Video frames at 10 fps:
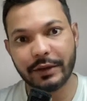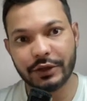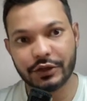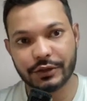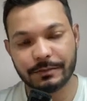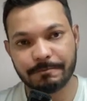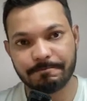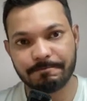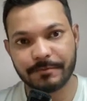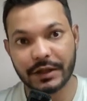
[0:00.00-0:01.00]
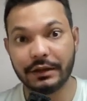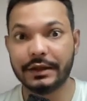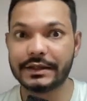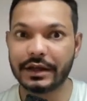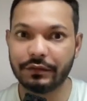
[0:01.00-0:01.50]
page.
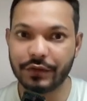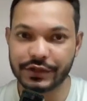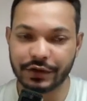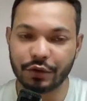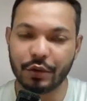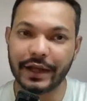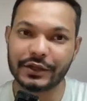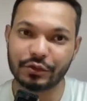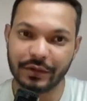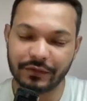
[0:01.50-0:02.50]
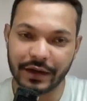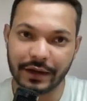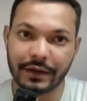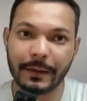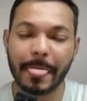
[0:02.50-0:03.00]
This conversion code has to be
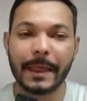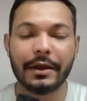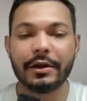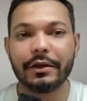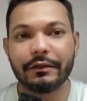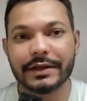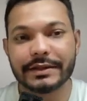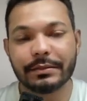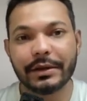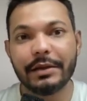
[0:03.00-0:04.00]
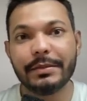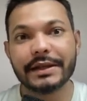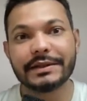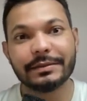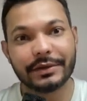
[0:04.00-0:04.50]
fired when somebody
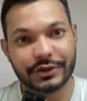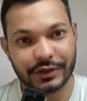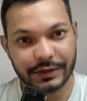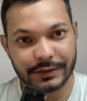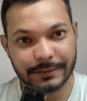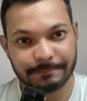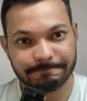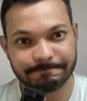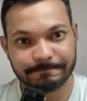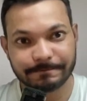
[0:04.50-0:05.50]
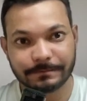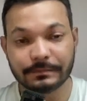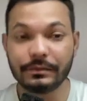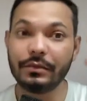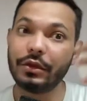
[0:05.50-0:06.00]
makes a purchase.
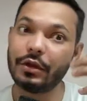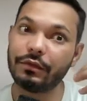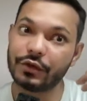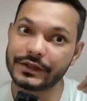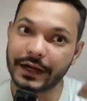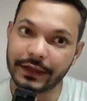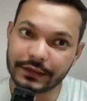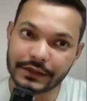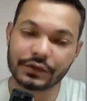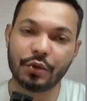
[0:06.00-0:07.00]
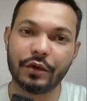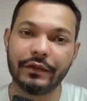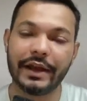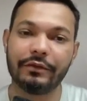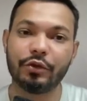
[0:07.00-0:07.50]
For setting this code,
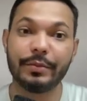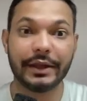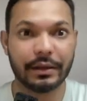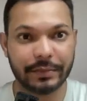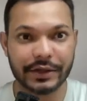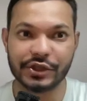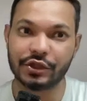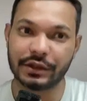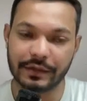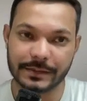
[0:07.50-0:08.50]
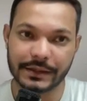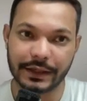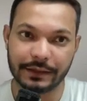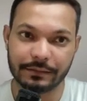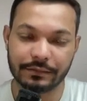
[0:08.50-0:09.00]
we have to make a purchase on the
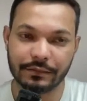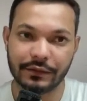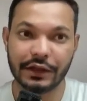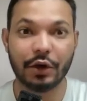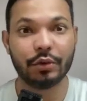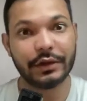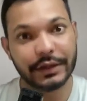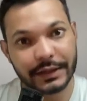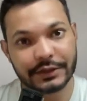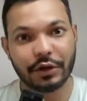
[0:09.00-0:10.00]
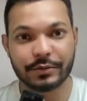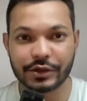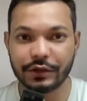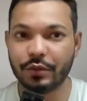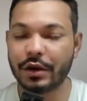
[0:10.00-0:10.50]
website. Without this
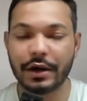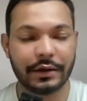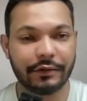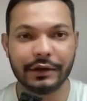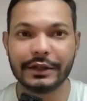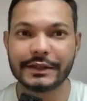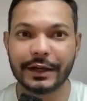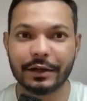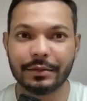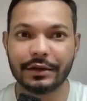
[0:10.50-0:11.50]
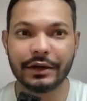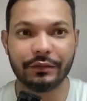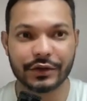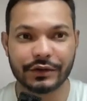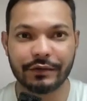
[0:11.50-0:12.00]
option, you can't really set up a
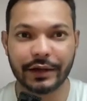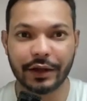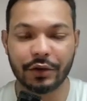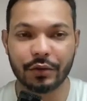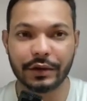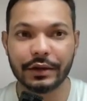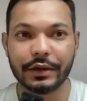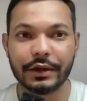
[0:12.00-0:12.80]
conversion tracking code.